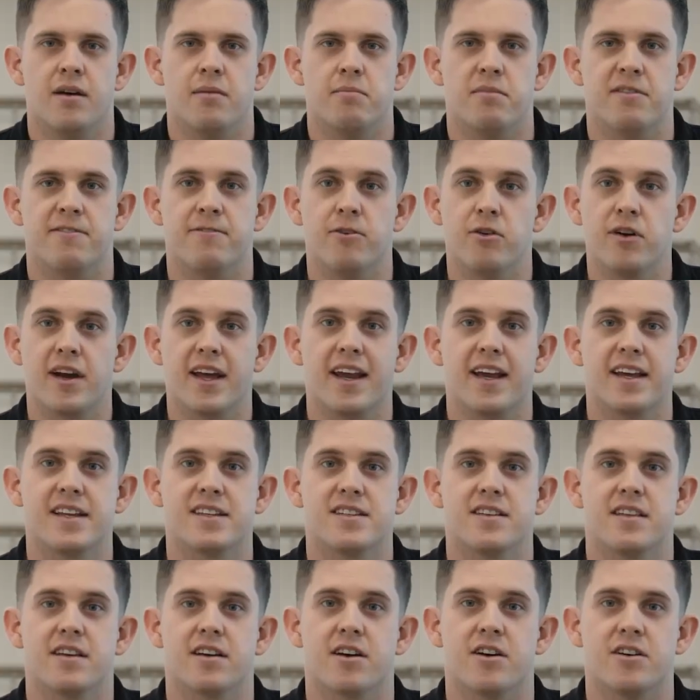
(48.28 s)
Before getting
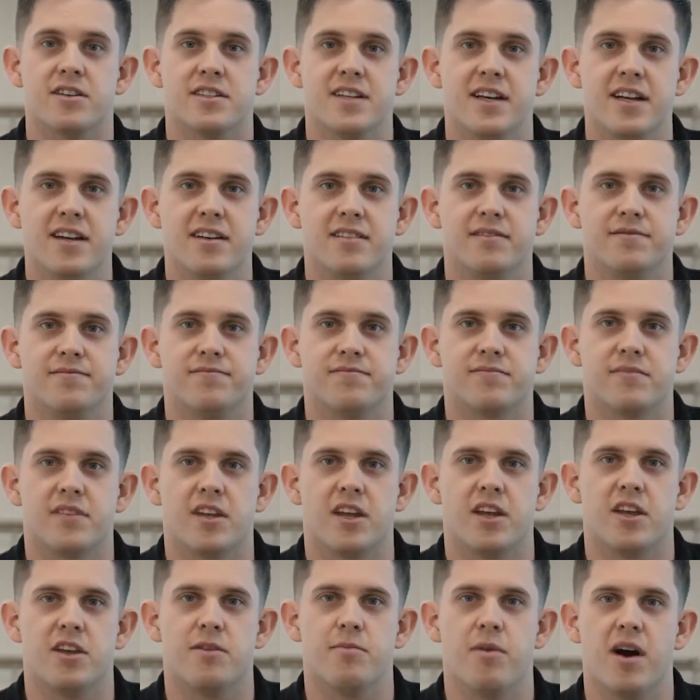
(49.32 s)
into the content,
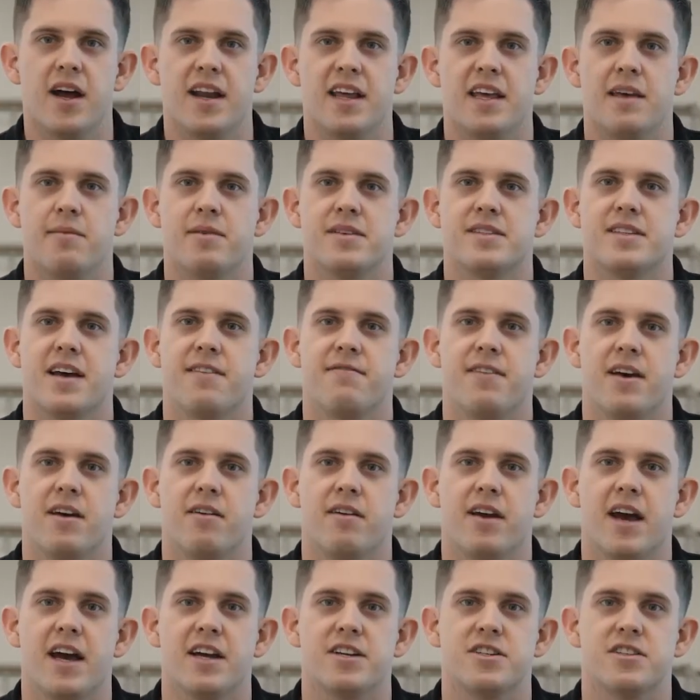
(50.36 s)
you might hear me say
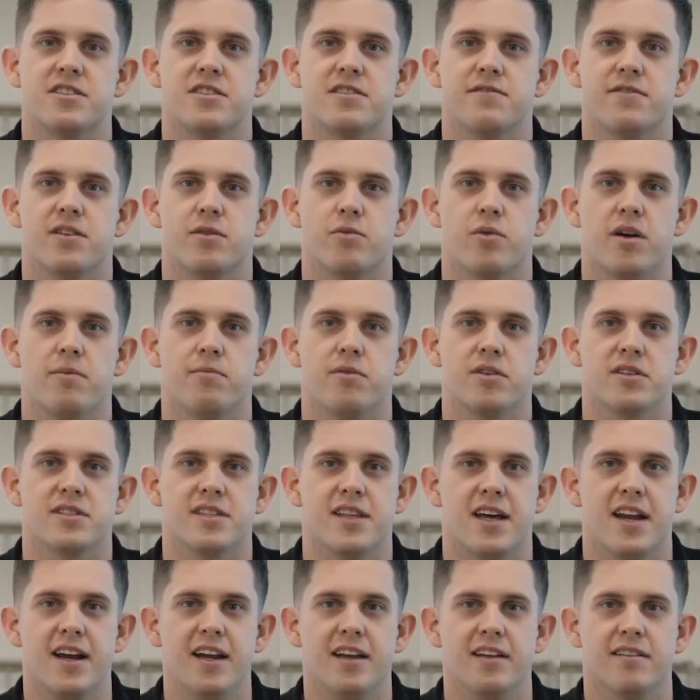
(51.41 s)
variations of the word
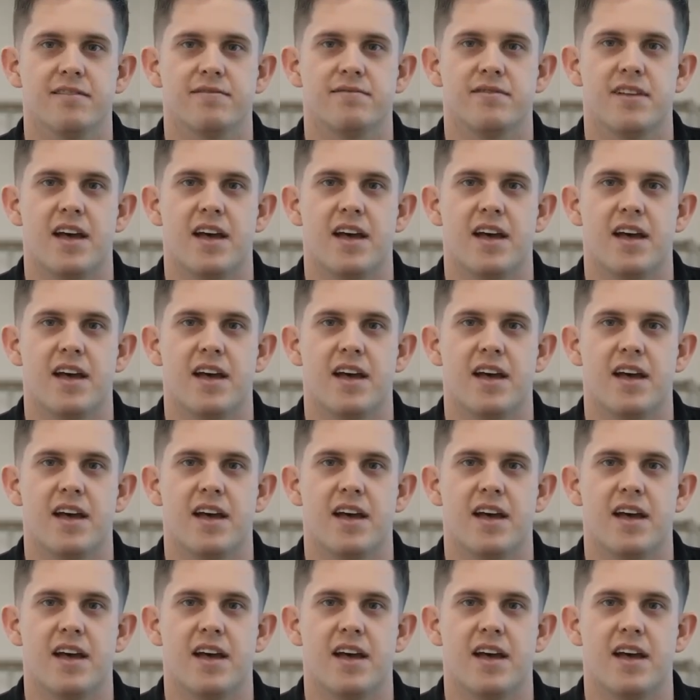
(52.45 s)
prosthetic